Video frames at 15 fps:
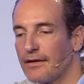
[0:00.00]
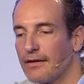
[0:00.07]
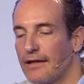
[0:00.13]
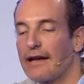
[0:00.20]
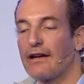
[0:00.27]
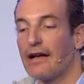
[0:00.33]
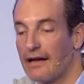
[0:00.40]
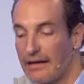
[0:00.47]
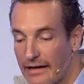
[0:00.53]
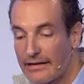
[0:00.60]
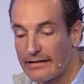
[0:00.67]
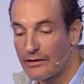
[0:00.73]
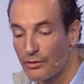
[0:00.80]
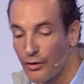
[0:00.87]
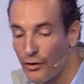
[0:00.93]
like, uh, like
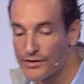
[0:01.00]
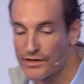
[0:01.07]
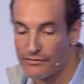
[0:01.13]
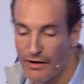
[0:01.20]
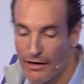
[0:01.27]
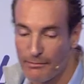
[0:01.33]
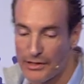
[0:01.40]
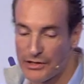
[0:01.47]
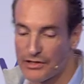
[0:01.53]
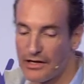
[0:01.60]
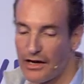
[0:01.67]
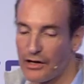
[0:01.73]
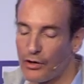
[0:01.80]
the growth is very much uh,